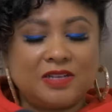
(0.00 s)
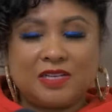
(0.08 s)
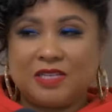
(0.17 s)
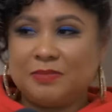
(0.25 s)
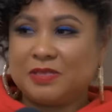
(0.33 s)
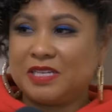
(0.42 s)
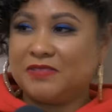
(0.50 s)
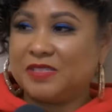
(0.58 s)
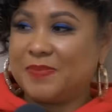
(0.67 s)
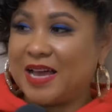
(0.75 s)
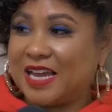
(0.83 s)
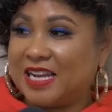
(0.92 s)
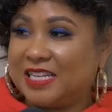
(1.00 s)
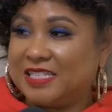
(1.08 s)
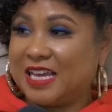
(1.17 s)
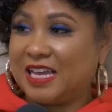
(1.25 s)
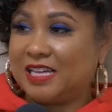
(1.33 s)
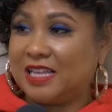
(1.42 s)
started lip service back in the
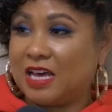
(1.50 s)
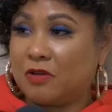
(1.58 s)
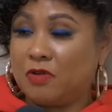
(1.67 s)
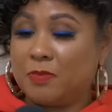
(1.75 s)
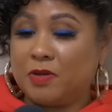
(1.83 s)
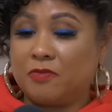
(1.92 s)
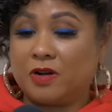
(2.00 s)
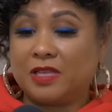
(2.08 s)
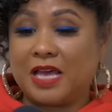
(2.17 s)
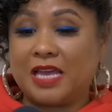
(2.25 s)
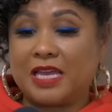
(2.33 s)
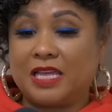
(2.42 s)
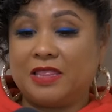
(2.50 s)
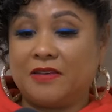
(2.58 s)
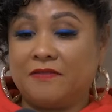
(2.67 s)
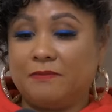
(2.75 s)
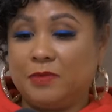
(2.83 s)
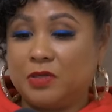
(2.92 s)
day. A lot of women were like in
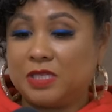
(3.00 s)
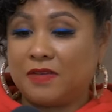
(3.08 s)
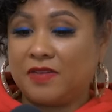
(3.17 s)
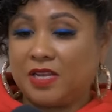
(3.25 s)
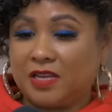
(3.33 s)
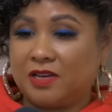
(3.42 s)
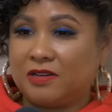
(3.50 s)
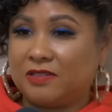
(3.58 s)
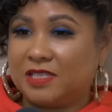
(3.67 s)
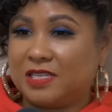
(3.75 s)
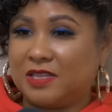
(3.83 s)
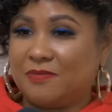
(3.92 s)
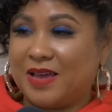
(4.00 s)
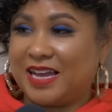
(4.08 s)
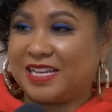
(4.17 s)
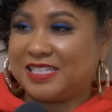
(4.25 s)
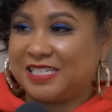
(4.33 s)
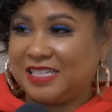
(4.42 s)
the music videos and in the
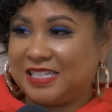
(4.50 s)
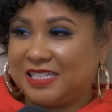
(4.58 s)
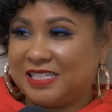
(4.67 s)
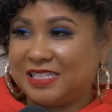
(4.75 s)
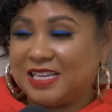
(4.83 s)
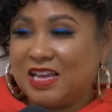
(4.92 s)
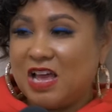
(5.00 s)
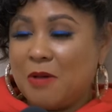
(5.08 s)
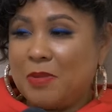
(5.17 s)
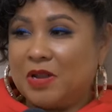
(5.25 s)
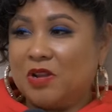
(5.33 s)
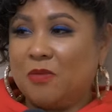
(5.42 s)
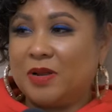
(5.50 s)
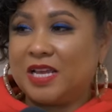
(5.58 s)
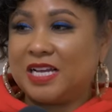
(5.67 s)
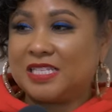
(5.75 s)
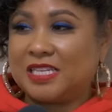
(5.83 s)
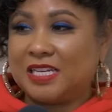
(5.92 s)
magazines, mm-hmm. but nobody
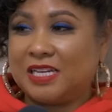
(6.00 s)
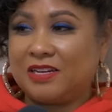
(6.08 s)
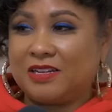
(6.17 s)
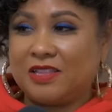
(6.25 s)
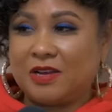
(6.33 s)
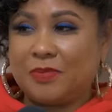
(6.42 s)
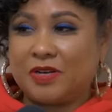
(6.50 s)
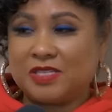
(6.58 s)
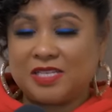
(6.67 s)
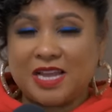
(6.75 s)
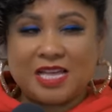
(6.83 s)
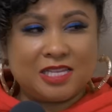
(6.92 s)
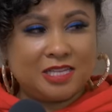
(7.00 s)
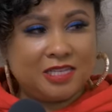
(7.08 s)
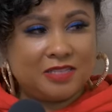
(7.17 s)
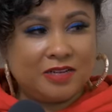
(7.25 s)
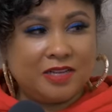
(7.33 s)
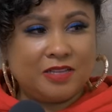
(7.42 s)
got to hear their
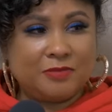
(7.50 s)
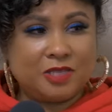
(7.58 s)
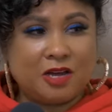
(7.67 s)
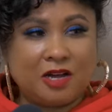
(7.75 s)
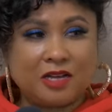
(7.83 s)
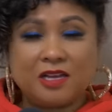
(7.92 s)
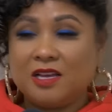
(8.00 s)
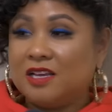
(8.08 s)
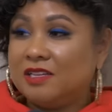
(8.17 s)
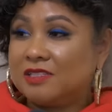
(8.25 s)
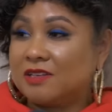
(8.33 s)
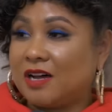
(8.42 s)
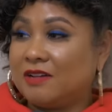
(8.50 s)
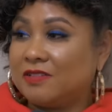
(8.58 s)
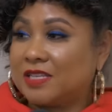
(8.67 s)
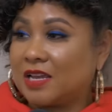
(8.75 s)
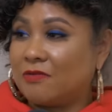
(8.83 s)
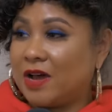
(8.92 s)
personalities or hear them talk. So I
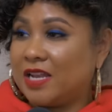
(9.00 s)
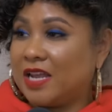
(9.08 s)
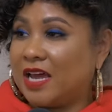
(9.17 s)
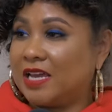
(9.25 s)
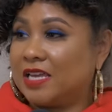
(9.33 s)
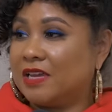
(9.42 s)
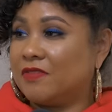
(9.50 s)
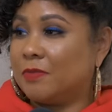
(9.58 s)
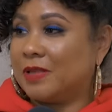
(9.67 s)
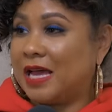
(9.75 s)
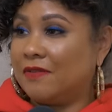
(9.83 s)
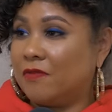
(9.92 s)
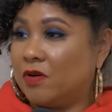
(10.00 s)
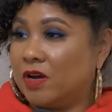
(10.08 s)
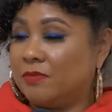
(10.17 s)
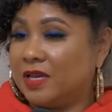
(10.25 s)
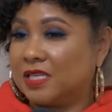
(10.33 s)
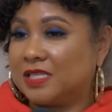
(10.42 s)
was like, why not give a
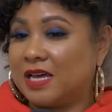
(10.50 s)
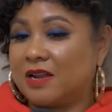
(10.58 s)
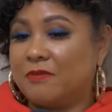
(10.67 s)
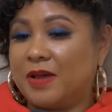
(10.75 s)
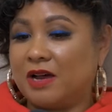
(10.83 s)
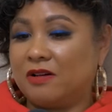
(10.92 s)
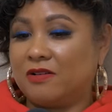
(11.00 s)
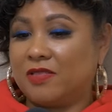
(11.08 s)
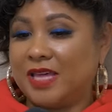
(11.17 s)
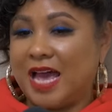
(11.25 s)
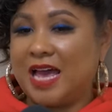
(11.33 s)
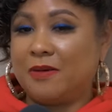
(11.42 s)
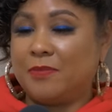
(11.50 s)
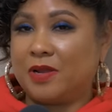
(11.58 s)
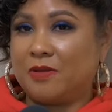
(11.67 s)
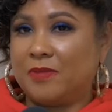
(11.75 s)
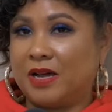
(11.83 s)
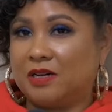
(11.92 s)
platform that's not about that, but
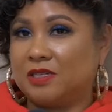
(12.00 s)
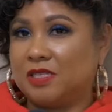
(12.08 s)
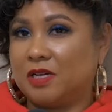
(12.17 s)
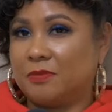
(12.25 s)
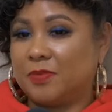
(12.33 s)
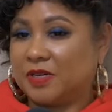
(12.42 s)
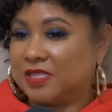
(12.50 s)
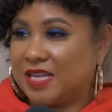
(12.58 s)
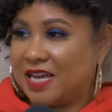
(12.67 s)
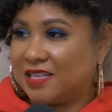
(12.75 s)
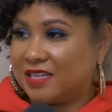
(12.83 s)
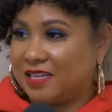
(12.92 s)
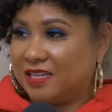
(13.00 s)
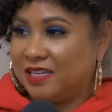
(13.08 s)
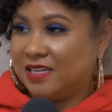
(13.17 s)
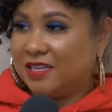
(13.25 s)
about your personality?